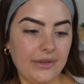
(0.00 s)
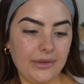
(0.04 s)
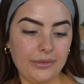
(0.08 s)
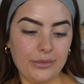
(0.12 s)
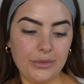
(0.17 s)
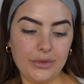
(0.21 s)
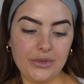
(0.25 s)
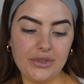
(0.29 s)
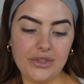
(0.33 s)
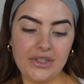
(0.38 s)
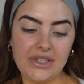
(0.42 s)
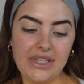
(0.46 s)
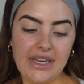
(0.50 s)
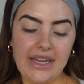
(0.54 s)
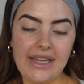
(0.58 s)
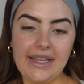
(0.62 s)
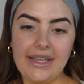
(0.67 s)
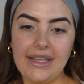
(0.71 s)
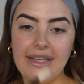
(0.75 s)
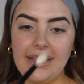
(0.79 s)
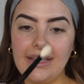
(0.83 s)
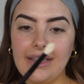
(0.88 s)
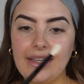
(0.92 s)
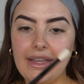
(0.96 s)
I'm also
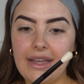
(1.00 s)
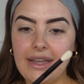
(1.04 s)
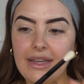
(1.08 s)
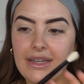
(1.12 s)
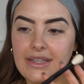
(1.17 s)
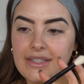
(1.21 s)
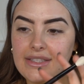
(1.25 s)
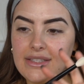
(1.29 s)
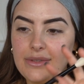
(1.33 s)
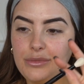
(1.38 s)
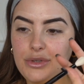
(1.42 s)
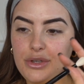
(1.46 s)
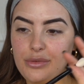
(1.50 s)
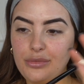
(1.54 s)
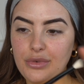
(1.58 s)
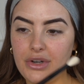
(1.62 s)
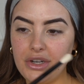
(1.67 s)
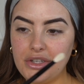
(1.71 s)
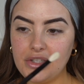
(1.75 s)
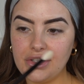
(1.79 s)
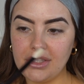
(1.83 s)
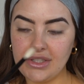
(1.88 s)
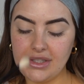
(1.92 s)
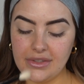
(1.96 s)
taking some new
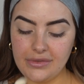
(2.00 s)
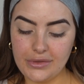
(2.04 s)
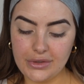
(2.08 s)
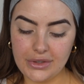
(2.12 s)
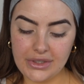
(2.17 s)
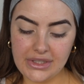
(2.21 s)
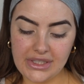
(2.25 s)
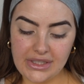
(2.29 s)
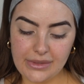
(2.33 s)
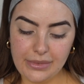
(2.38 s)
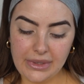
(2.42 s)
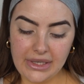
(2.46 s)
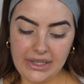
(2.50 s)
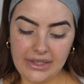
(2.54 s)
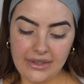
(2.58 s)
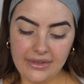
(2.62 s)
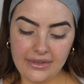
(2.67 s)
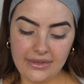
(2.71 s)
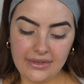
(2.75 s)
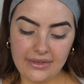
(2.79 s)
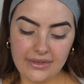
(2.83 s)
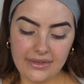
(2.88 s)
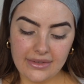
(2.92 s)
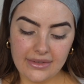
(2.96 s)
brushes for a
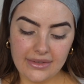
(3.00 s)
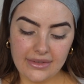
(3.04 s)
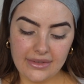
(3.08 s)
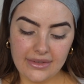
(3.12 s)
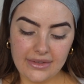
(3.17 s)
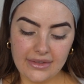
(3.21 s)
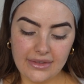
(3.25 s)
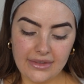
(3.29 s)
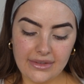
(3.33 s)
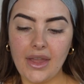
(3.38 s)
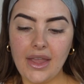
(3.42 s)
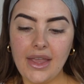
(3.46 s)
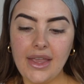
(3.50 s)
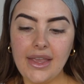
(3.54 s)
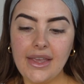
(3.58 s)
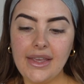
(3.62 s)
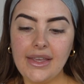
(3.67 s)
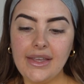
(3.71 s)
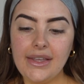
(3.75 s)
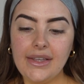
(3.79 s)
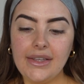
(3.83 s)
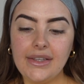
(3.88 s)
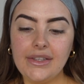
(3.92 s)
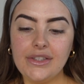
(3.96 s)
spin.
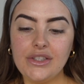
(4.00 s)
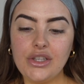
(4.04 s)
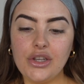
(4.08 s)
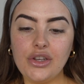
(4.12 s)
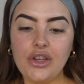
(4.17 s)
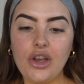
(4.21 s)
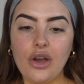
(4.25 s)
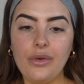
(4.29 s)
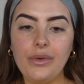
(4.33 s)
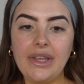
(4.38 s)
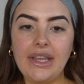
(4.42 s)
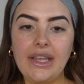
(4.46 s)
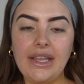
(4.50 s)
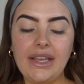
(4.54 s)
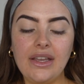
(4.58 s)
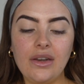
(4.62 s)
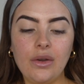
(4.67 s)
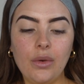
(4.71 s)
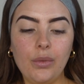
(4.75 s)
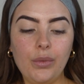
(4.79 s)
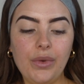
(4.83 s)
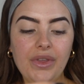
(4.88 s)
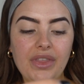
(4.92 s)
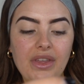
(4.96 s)
So going
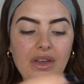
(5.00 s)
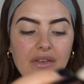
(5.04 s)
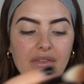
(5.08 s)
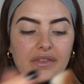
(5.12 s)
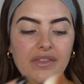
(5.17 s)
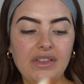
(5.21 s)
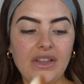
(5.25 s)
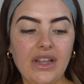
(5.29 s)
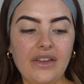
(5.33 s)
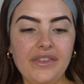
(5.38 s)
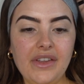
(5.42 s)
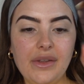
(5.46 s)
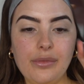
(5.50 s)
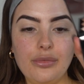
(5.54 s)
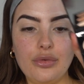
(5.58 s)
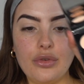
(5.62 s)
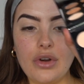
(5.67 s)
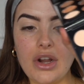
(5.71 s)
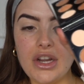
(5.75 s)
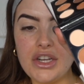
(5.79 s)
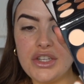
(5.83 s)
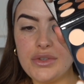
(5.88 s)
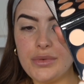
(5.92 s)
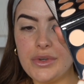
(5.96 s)
in with a fluffy
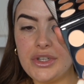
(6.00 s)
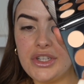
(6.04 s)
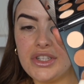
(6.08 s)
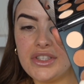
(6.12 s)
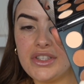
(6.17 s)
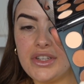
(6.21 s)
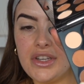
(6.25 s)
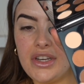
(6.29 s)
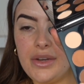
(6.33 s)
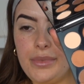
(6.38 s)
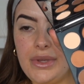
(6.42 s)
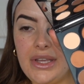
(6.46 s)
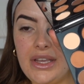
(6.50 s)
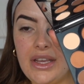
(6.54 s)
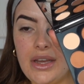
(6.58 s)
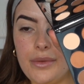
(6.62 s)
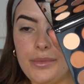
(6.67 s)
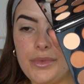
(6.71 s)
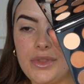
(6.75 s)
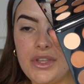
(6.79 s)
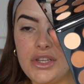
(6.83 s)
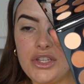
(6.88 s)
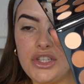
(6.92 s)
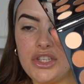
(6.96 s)
brush, we're just going to pick
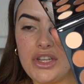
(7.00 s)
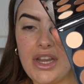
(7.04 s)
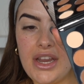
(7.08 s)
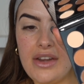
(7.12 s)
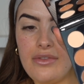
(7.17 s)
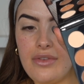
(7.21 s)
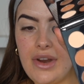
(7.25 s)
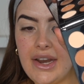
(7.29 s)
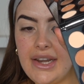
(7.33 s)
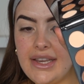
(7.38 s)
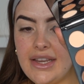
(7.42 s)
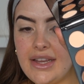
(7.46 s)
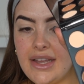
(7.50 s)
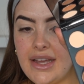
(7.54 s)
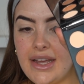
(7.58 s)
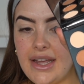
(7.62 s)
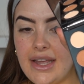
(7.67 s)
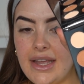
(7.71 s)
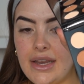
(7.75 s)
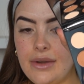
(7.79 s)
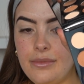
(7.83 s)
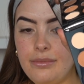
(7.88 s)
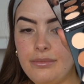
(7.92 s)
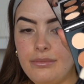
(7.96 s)
up this shade right here
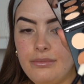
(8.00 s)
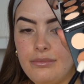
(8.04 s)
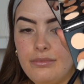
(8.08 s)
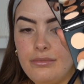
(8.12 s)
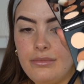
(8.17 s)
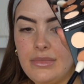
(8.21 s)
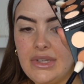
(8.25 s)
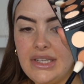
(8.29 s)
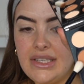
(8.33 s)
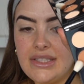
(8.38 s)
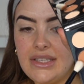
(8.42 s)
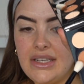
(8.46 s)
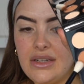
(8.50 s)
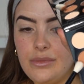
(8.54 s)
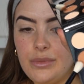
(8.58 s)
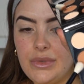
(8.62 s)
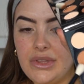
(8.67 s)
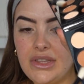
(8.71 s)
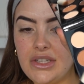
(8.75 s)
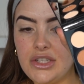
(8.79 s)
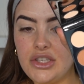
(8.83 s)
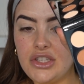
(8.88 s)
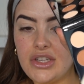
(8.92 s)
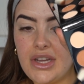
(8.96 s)
and mix it in
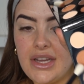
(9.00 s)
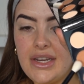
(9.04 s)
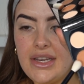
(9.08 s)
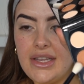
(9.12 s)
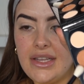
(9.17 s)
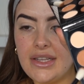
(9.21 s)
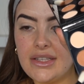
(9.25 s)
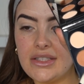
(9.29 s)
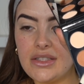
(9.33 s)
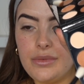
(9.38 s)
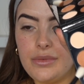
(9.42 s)
with this shade here.